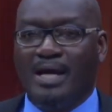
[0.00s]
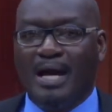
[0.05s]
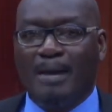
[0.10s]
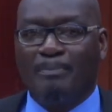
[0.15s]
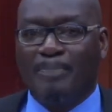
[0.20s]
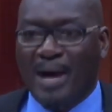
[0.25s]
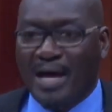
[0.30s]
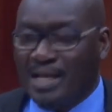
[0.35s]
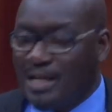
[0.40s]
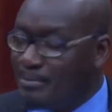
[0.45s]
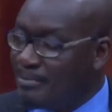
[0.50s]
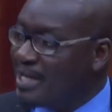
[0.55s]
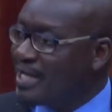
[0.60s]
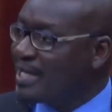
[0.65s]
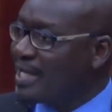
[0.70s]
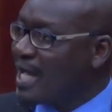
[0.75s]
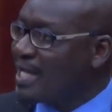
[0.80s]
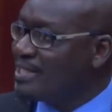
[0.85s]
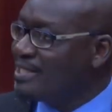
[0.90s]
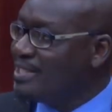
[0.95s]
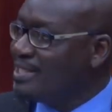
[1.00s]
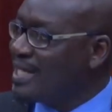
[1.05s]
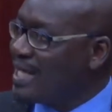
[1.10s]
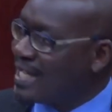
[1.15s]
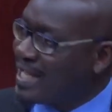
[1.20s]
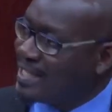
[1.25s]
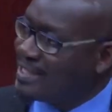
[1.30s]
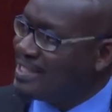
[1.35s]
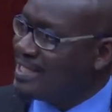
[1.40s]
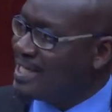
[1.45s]
Un parlement qui dit
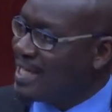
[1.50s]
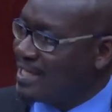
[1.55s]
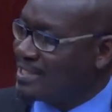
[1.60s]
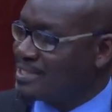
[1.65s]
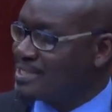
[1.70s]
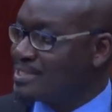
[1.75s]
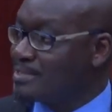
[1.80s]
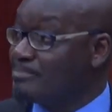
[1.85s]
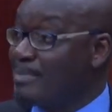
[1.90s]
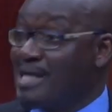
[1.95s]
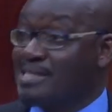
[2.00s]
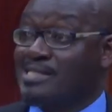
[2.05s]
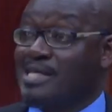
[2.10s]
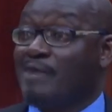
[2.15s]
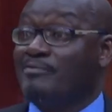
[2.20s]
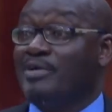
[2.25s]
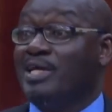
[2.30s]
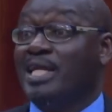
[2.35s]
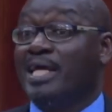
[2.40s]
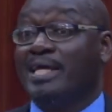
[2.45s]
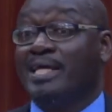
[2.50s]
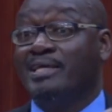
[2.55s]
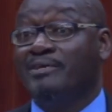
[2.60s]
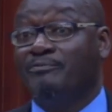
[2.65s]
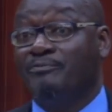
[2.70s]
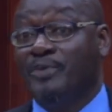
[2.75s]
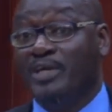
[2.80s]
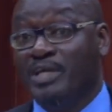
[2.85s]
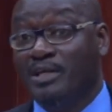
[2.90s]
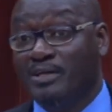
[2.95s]
la qui lights. Ma savant la qui
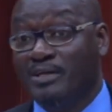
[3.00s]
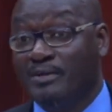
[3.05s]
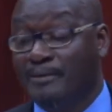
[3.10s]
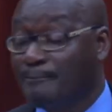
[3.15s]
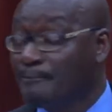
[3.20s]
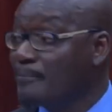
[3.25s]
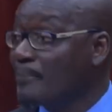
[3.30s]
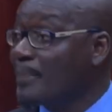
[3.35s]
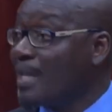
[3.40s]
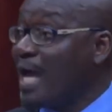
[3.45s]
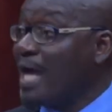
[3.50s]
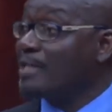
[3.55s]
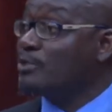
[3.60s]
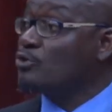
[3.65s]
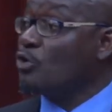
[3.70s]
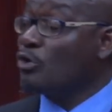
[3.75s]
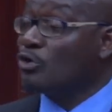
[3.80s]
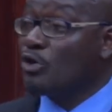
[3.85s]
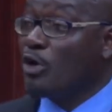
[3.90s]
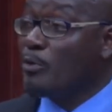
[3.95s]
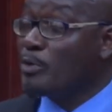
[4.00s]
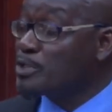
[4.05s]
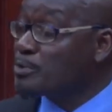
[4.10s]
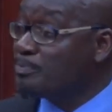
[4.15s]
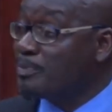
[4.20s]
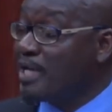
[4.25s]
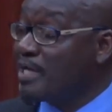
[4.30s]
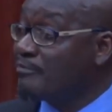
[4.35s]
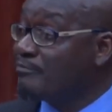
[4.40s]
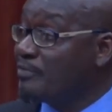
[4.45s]
field, I don't know
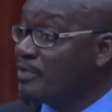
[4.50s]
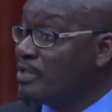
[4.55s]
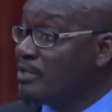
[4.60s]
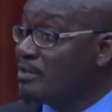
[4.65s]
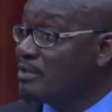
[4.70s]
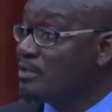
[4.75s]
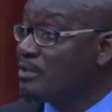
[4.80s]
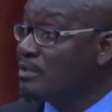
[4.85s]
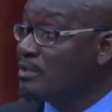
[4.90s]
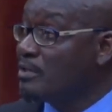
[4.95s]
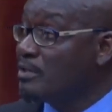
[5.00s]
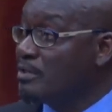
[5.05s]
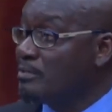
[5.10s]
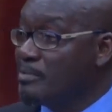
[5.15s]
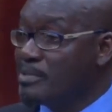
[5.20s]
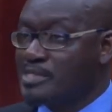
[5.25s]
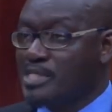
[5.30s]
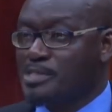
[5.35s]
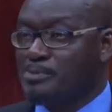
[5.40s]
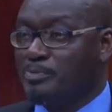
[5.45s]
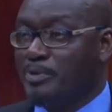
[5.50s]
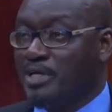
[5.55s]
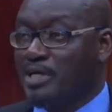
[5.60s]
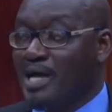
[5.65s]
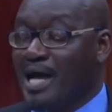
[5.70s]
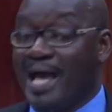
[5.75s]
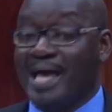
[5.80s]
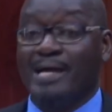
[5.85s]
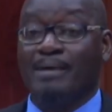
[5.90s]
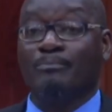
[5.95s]
which playing field. Mr.
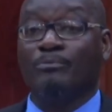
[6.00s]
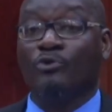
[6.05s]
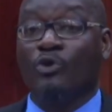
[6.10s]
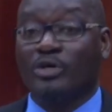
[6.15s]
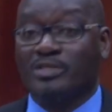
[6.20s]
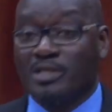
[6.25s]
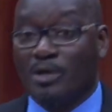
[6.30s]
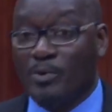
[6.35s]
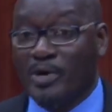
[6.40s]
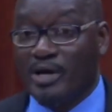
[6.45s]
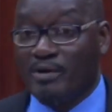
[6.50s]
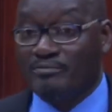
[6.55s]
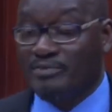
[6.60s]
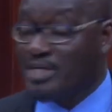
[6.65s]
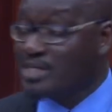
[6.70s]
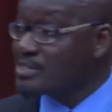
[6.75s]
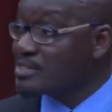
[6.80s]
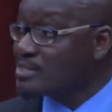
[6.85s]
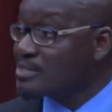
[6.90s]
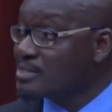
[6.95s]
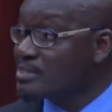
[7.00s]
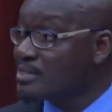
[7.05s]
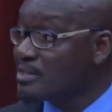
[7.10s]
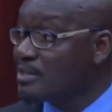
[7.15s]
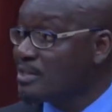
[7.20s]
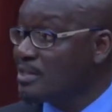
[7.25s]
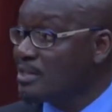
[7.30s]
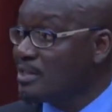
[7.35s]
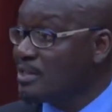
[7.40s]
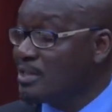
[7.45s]
Speaker, I am not aware of this.
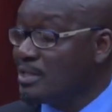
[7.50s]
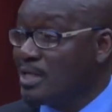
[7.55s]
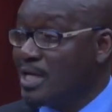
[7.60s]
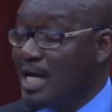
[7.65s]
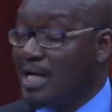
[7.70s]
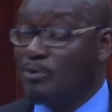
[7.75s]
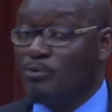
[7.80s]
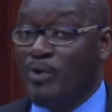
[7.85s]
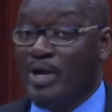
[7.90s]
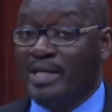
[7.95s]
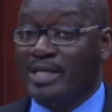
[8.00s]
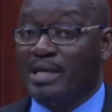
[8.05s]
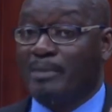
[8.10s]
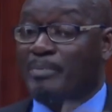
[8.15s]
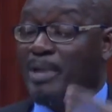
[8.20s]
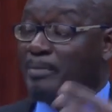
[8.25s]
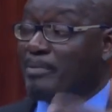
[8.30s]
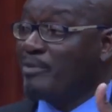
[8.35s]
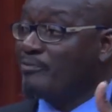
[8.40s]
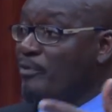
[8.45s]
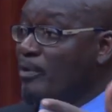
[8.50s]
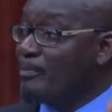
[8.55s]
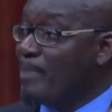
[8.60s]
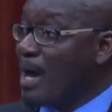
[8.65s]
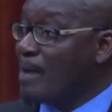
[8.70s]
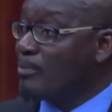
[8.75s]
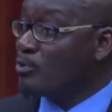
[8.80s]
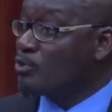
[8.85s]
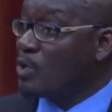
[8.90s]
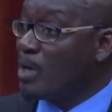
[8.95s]
And when the member for
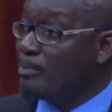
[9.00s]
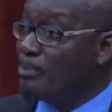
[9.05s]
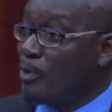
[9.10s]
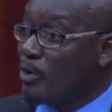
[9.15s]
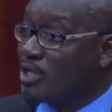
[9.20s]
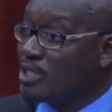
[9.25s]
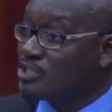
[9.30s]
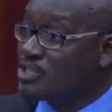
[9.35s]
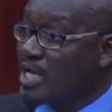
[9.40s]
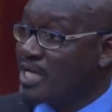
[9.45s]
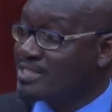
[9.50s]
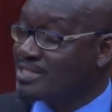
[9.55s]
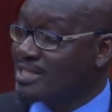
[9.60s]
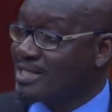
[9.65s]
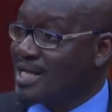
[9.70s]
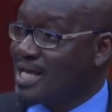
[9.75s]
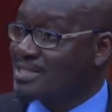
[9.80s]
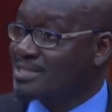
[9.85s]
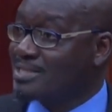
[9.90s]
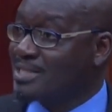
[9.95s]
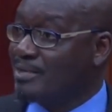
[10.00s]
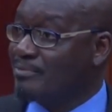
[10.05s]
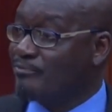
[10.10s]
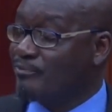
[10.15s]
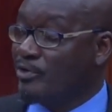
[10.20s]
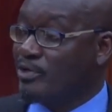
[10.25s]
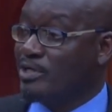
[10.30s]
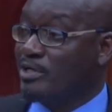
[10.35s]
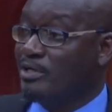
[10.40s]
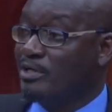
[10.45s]
Babuno apologized the last time
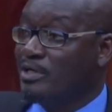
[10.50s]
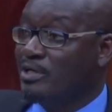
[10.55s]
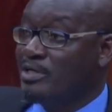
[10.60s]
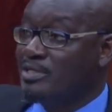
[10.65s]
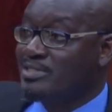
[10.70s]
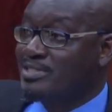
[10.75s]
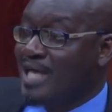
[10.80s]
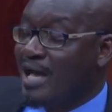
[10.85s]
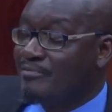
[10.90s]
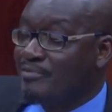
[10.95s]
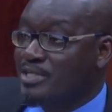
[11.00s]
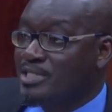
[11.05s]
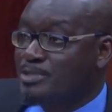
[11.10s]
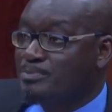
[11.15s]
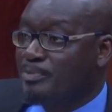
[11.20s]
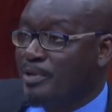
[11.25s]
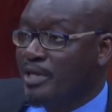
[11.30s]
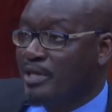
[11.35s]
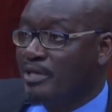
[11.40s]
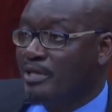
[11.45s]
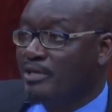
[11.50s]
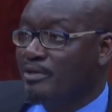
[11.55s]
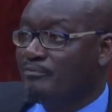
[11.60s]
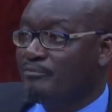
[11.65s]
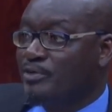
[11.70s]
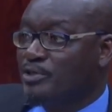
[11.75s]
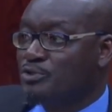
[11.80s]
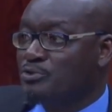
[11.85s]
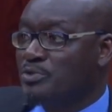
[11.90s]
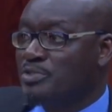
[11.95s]
for the Savants Bay
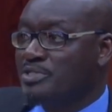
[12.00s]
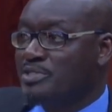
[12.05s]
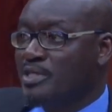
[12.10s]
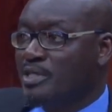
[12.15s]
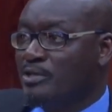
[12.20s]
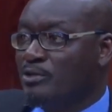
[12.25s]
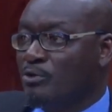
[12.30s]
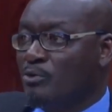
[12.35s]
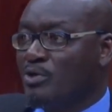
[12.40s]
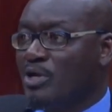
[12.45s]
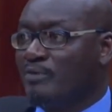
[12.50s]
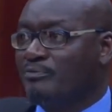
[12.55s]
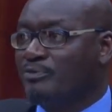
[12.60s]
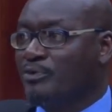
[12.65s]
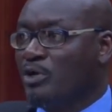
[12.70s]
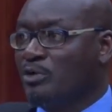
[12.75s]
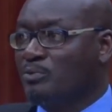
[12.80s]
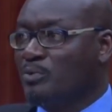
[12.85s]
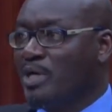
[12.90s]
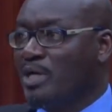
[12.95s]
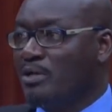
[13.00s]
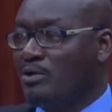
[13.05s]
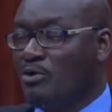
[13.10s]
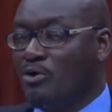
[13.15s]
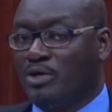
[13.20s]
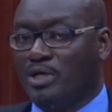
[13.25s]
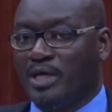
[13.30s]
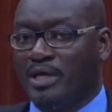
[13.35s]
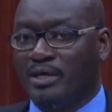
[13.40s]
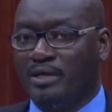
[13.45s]
fisheries thing, you would have thought, well,
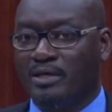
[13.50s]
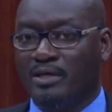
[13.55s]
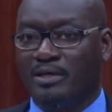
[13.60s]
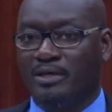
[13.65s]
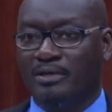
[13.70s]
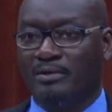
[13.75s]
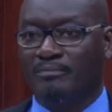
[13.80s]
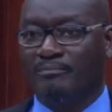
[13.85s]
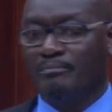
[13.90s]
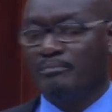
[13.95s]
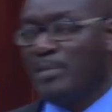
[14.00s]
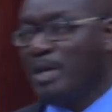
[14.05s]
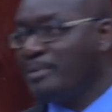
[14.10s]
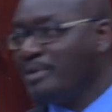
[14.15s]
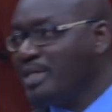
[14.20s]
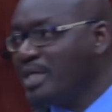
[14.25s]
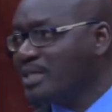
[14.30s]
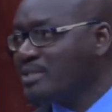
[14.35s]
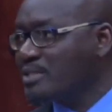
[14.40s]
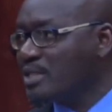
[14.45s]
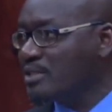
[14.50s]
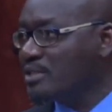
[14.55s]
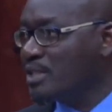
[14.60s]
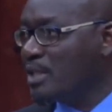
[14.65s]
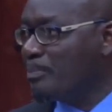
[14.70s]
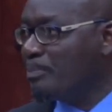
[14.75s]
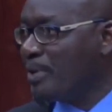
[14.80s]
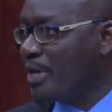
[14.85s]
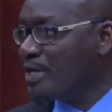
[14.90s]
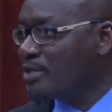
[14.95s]
okay, maybe they are turning
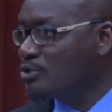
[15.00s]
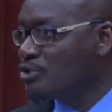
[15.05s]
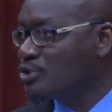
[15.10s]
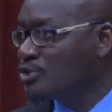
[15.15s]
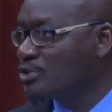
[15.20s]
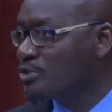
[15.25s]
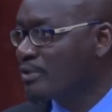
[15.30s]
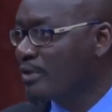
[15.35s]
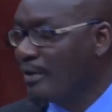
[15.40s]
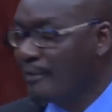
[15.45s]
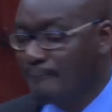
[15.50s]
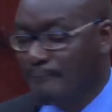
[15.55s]
the page.